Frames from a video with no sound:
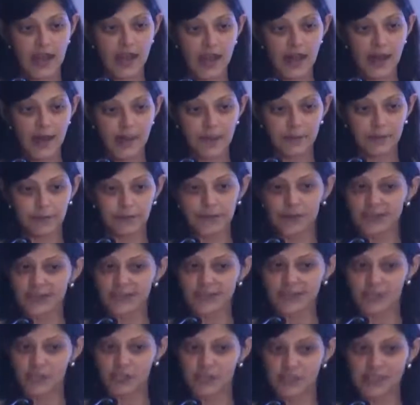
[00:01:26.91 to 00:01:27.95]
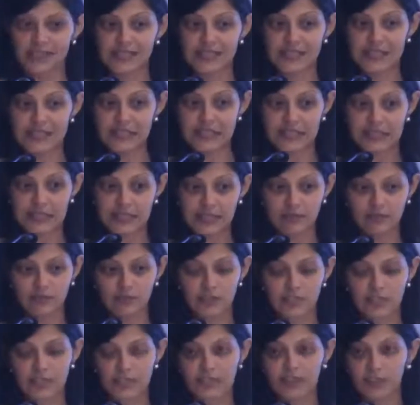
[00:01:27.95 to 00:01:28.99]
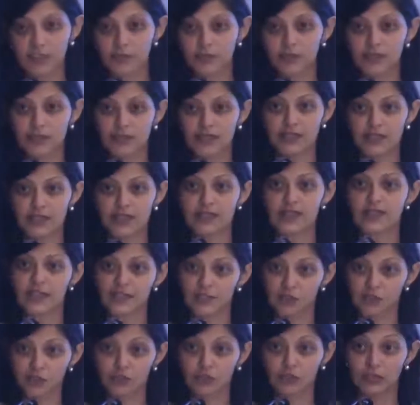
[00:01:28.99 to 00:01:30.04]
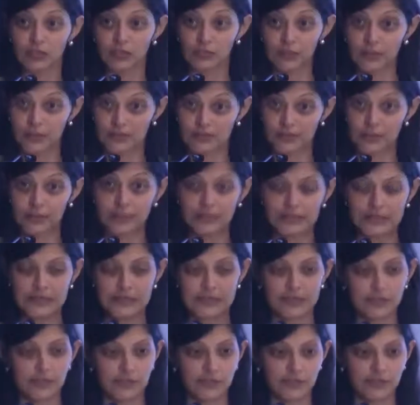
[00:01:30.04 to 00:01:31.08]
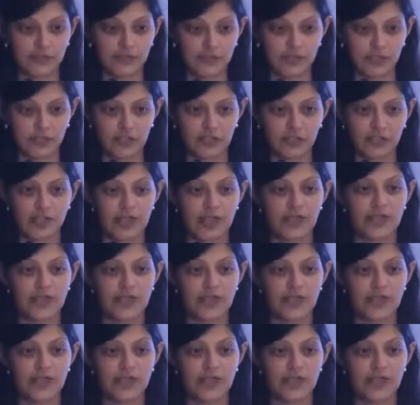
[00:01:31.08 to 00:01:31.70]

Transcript: and Section 16 relates to the industrial applicability provision.